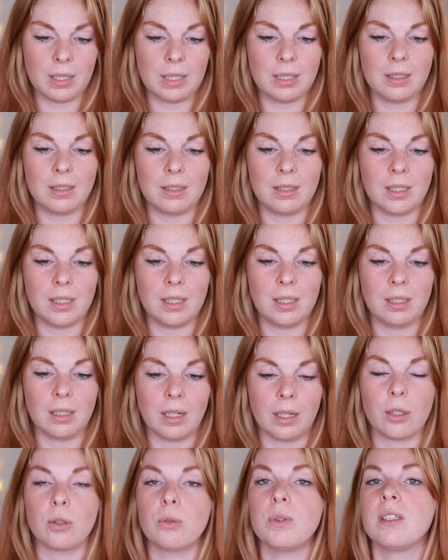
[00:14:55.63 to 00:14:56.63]
Let's see.
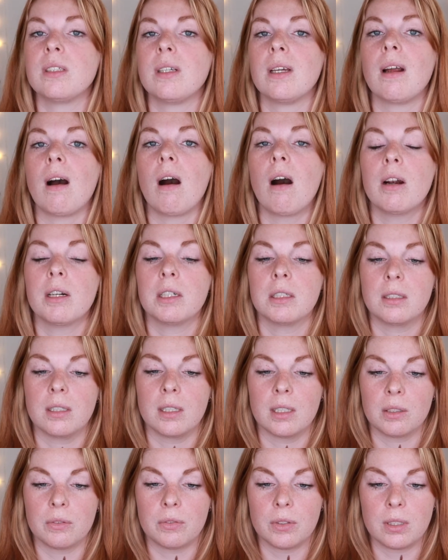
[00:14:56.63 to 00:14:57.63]
I always get a heart
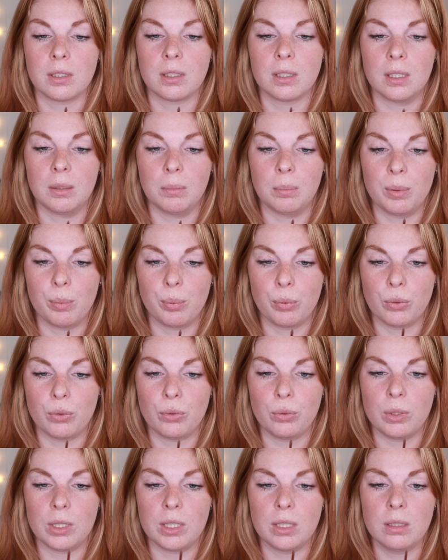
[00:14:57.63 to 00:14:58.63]
attack if I see people
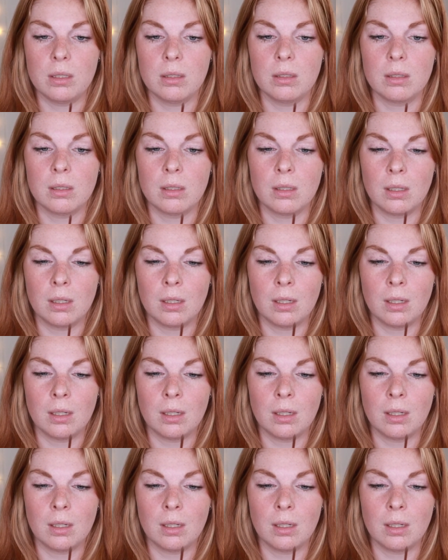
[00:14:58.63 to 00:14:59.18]
do this.